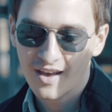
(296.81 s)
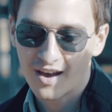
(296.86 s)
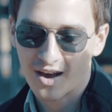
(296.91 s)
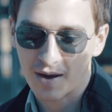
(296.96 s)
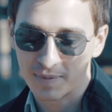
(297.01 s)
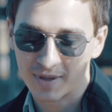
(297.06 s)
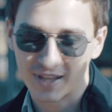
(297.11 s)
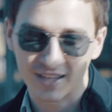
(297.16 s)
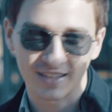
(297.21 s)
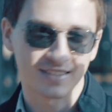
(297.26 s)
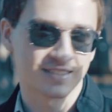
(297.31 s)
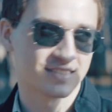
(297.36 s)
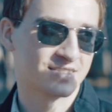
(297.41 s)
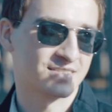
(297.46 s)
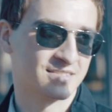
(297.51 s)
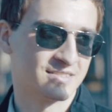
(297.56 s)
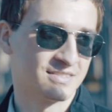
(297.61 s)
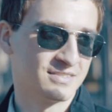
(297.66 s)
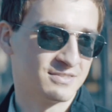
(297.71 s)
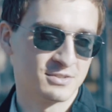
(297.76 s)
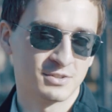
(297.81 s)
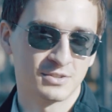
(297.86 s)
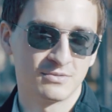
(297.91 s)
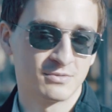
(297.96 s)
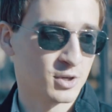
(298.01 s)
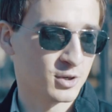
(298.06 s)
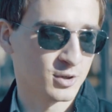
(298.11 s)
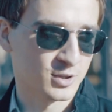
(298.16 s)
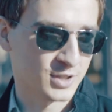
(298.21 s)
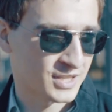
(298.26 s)
But that's
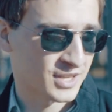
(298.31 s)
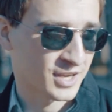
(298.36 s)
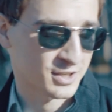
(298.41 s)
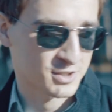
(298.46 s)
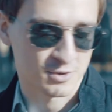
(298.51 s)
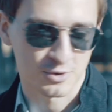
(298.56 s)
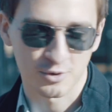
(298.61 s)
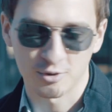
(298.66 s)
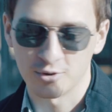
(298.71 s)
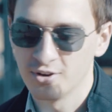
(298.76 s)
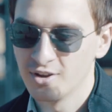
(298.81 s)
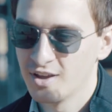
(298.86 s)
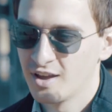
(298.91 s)
totally not true.